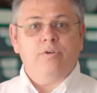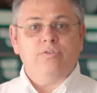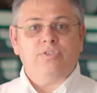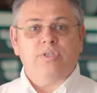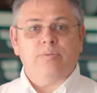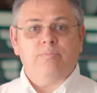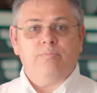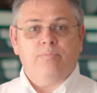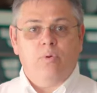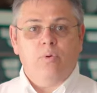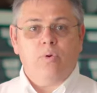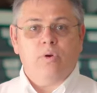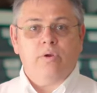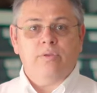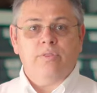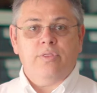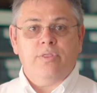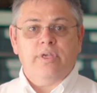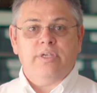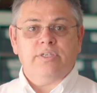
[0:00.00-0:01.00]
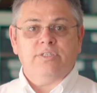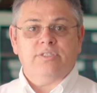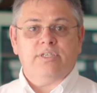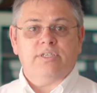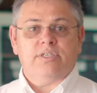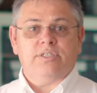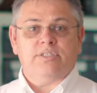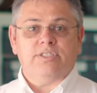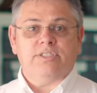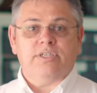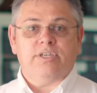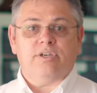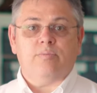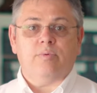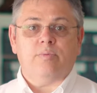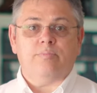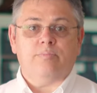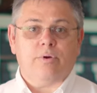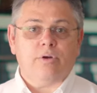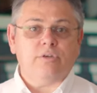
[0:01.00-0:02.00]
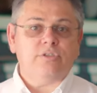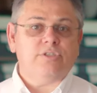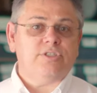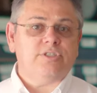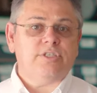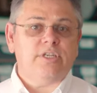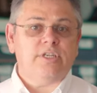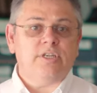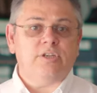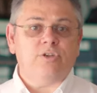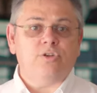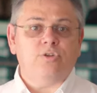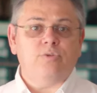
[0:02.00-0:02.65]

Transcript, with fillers: most important things to consider when purchasing a